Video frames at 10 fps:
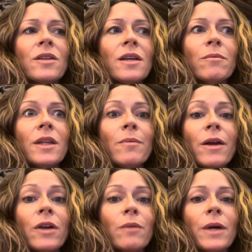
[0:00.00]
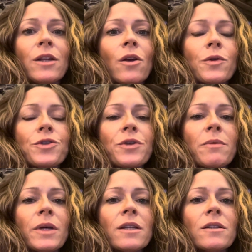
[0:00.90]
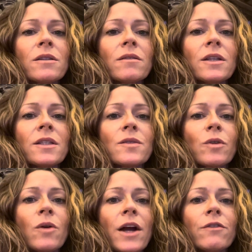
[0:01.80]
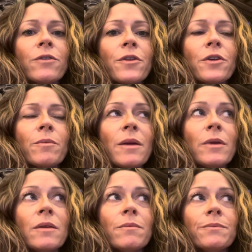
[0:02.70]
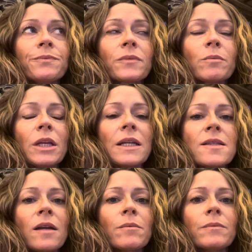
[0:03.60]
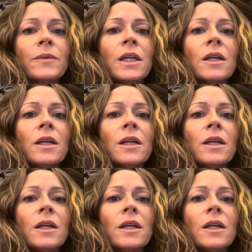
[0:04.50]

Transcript: they might recommend no treatment that's required further, maybe because I'm